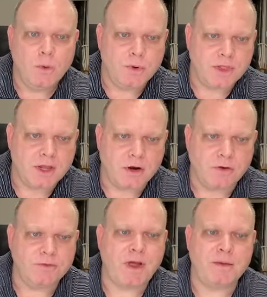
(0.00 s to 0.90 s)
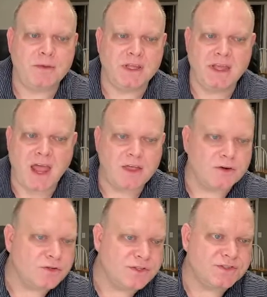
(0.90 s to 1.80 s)
when the Carroll family
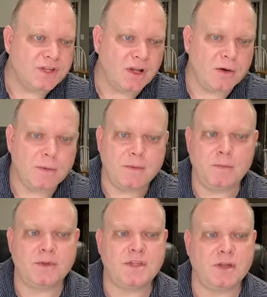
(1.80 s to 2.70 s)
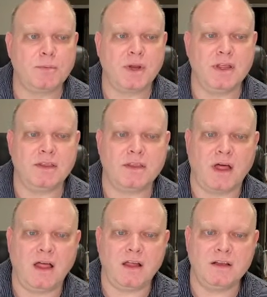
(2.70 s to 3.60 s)
gathers to celebrate the
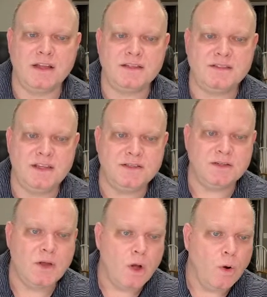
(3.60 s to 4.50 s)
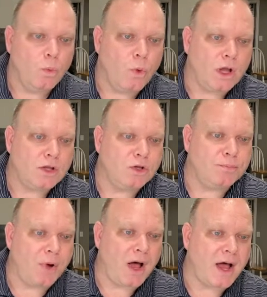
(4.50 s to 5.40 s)
holiday season, what
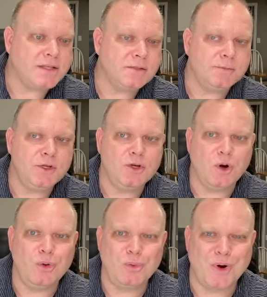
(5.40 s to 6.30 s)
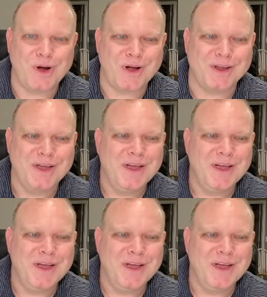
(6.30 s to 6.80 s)
could possibly go wrong?